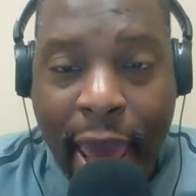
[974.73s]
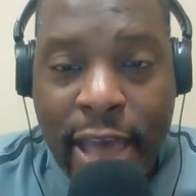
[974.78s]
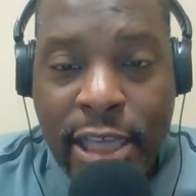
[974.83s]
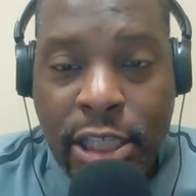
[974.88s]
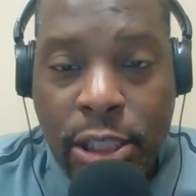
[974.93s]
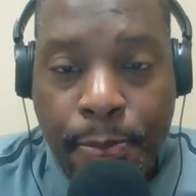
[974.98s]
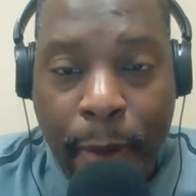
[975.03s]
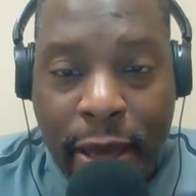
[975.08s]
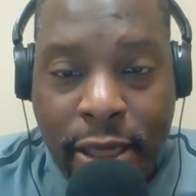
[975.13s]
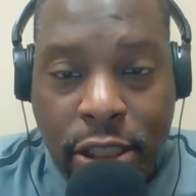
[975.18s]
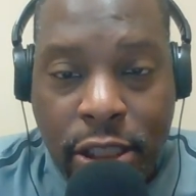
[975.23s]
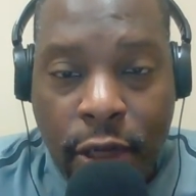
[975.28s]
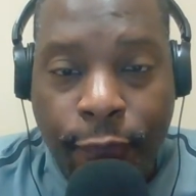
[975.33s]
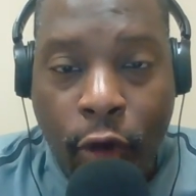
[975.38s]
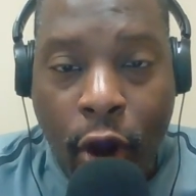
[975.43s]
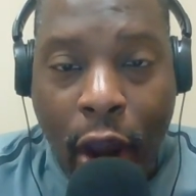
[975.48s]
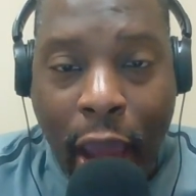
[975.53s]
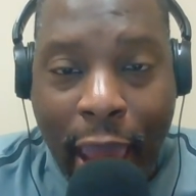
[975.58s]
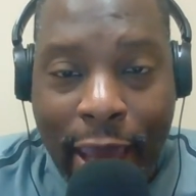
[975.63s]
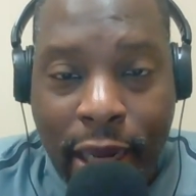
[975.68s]
especially
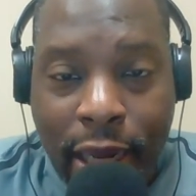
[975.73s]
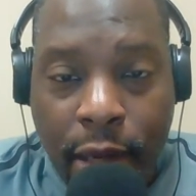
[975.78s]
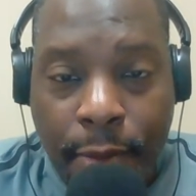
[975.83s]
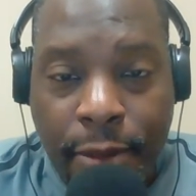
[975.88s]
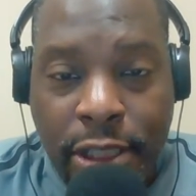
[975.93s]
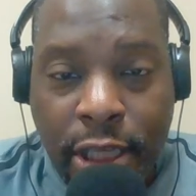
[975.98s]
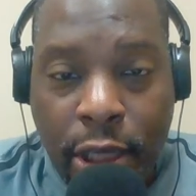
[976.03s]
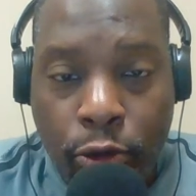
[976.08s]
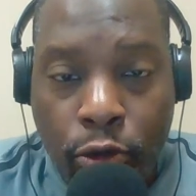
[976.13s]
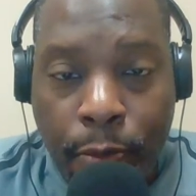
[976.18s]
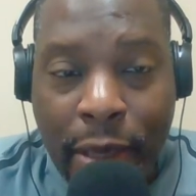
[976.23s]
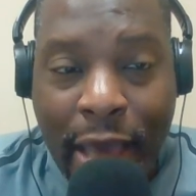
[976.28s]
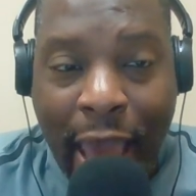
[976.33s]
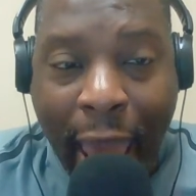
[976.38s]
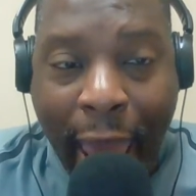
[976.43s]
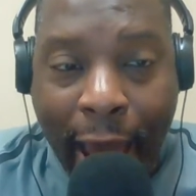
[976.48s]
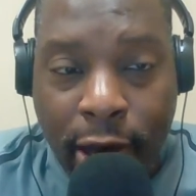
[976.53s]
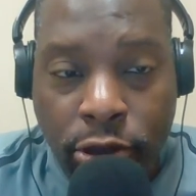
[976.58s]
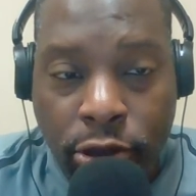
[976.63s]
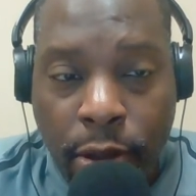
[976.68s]
for Adem, as he will be
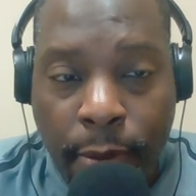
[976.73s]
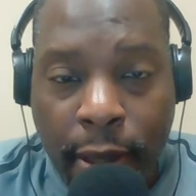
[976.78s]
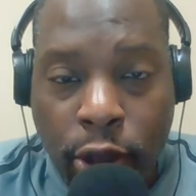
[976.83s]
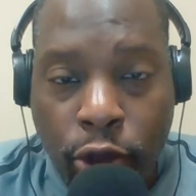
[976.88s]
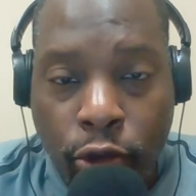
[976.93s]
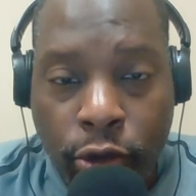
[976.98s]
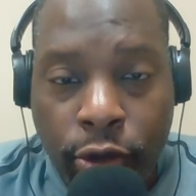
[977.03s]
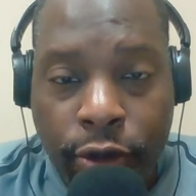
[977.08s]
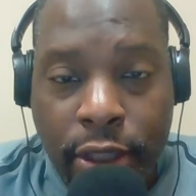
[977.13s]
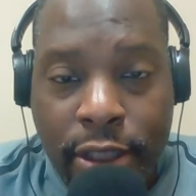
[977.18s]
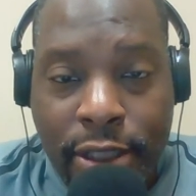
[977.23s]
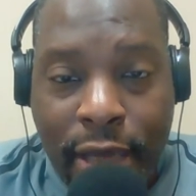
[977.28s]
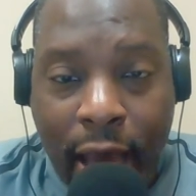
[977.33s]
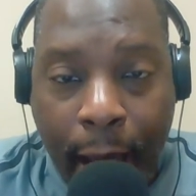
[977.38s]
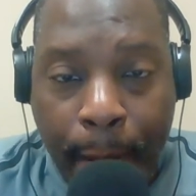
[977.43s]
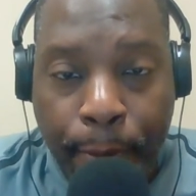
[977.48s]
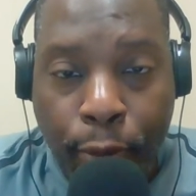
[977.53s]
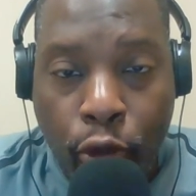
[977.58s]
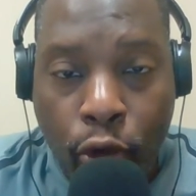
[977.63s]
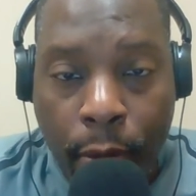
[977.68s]
hounded by 3 of the
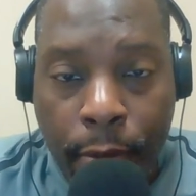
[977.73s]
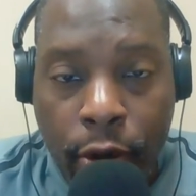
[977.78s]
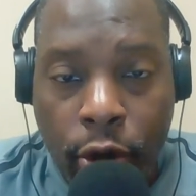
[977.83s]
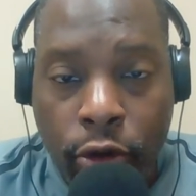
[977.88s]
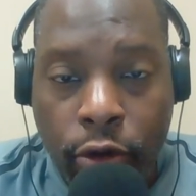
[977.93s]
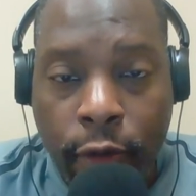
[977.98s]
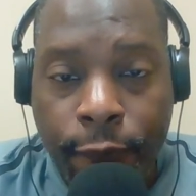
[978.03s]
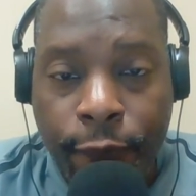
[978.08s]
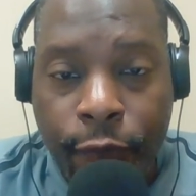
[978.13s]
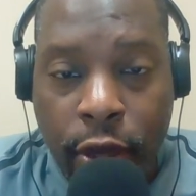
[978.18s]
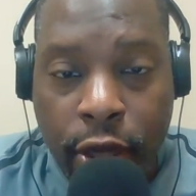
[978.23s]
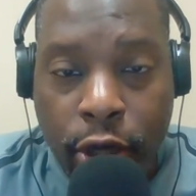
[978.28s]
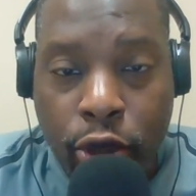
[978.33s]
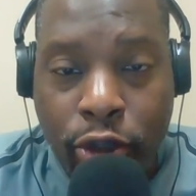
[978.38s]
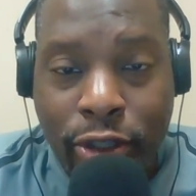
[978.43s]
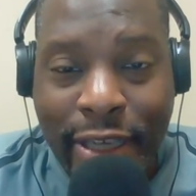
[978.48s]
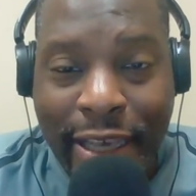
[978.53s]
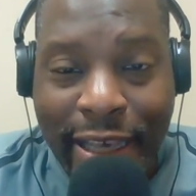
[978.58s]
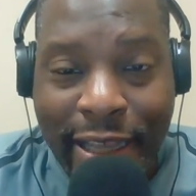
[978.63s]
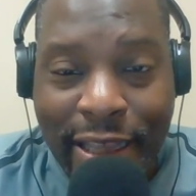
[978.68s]
top perimeter
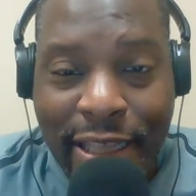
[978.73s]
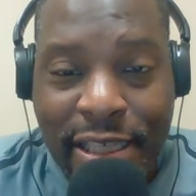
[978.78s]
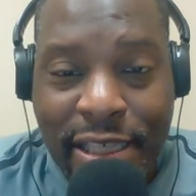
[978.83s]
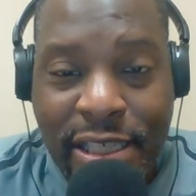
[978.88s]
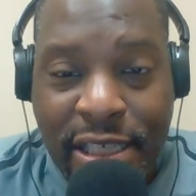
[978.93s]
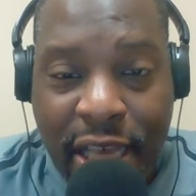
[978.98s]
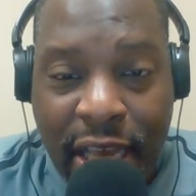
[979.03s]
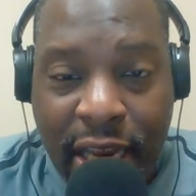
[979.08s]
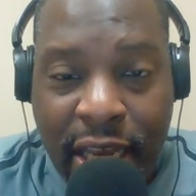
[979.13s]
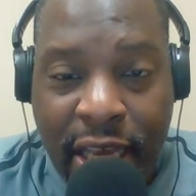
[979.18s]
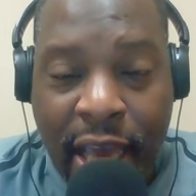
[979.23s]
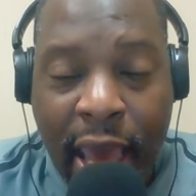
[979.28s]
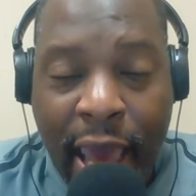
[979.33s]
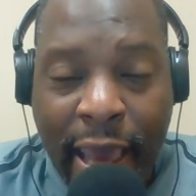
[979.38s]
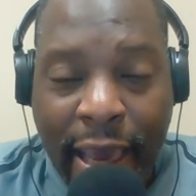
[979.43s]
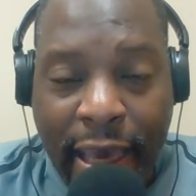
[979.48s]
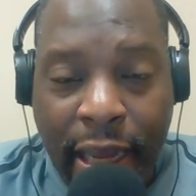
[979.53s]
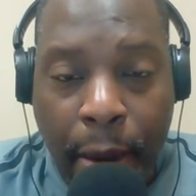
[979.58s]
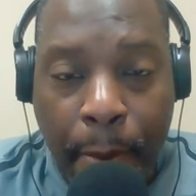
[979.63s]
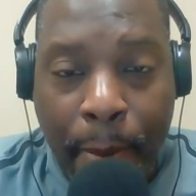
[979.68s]
defenders in the city
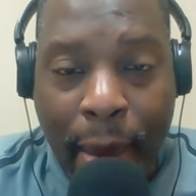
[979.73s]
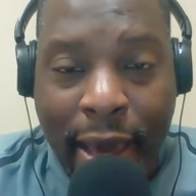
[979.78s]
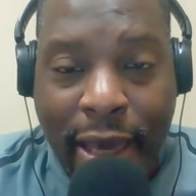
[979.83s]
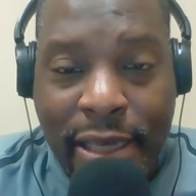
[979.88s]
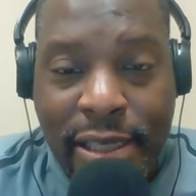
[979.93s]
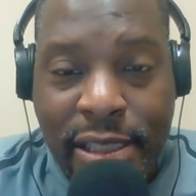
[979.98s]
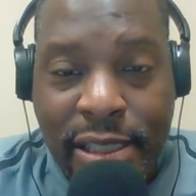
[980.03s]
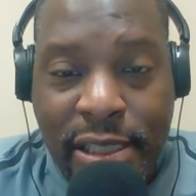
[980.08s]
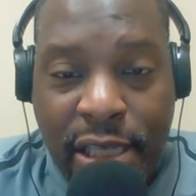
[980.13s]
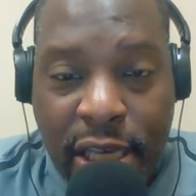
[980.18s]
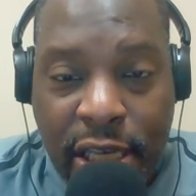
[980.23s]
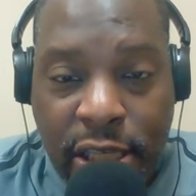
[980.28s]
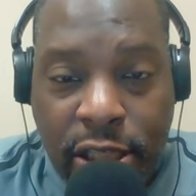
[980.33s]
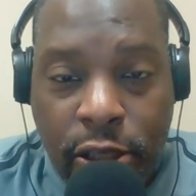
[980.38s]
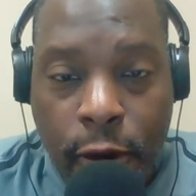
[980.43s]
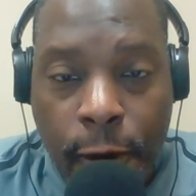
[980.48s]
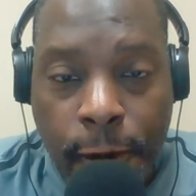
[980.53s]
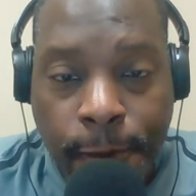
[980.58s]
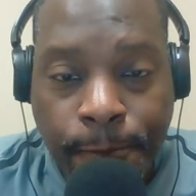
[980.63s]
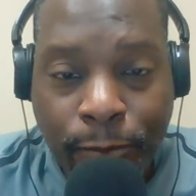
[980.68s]
in Emeka
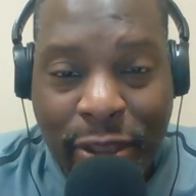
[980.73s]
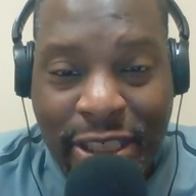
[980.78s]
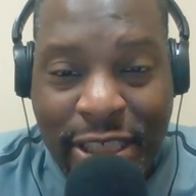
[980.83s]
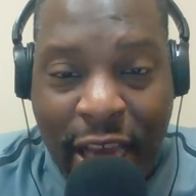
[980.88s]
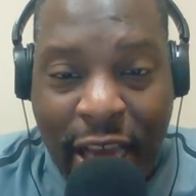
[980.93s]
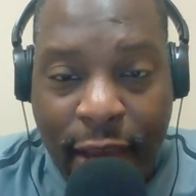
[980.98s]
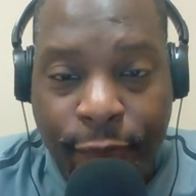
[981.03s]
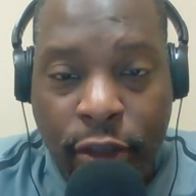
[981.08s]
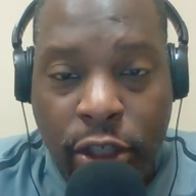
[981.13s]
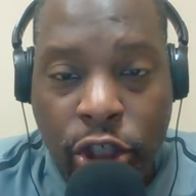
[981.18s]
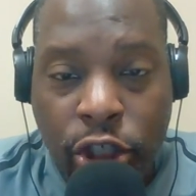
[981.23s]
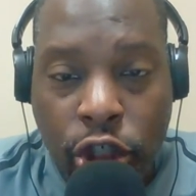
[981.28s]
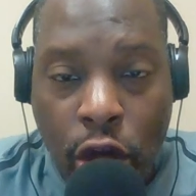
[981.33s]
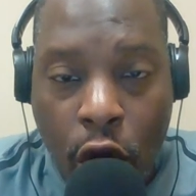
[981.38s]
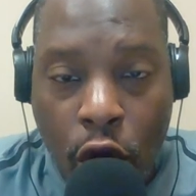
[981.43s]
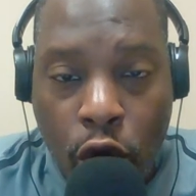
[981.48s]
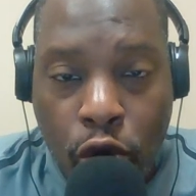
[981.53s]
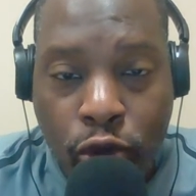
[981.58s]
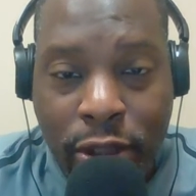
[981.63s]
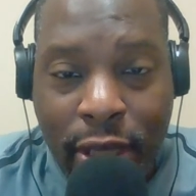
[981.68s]
Caesar, Javen
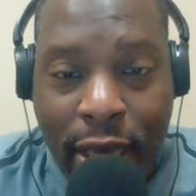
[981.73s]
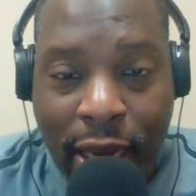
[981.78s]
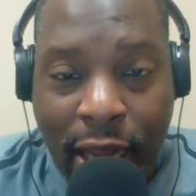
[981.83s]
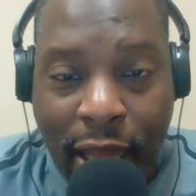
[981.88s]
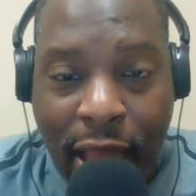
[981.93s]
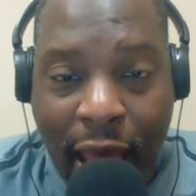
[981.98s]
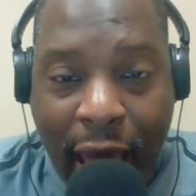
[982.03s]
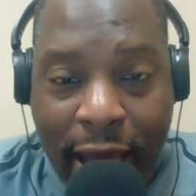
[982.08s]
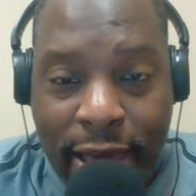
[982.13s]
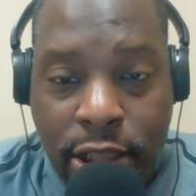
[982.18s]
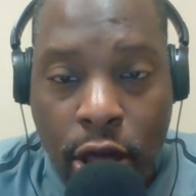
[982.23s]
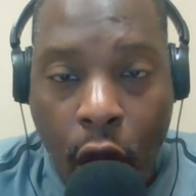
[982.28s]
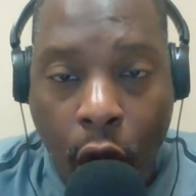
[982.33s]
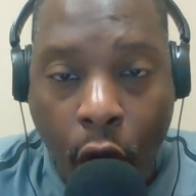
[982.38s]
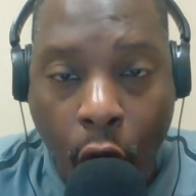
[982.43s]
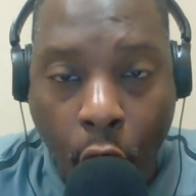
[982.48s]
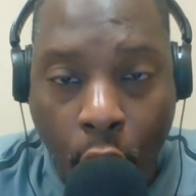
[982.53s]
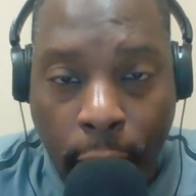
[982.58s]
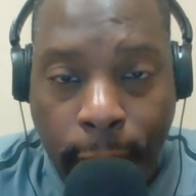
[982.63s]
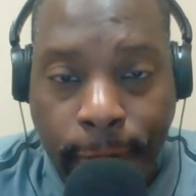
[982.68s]
Jones, and Elijah
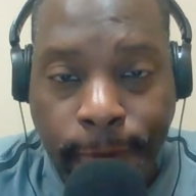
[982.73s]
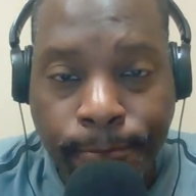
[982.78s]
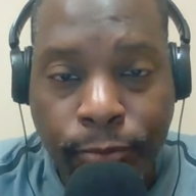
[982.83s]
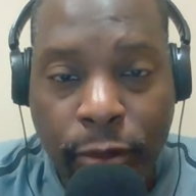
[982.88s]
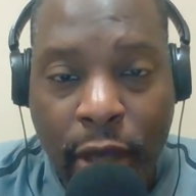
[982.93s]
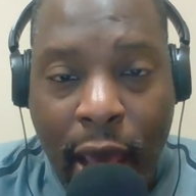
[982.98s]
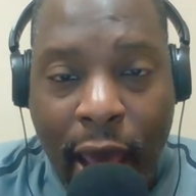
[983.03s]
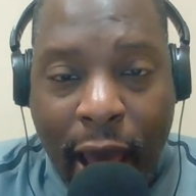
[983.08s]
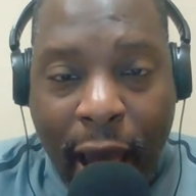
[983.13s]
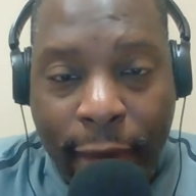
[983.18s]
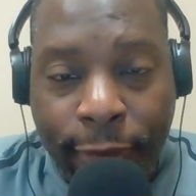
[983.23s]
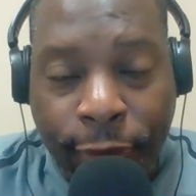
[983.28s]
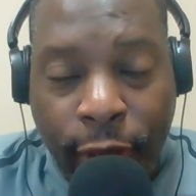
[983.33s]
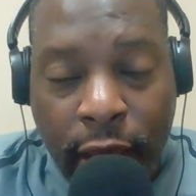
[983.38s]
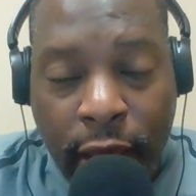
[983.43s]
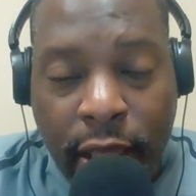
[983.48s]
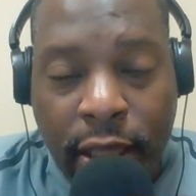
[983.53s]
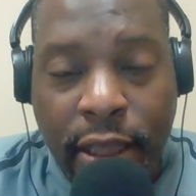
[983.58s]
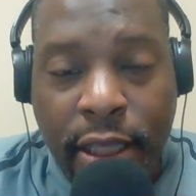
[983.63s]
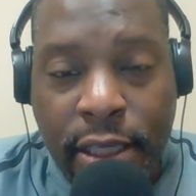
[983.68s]
Hart. I
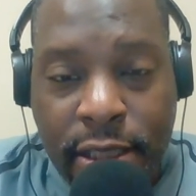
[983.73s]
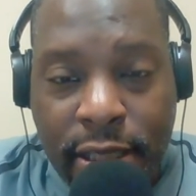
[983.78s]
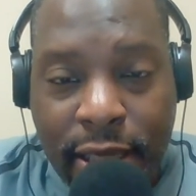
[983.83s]
think in this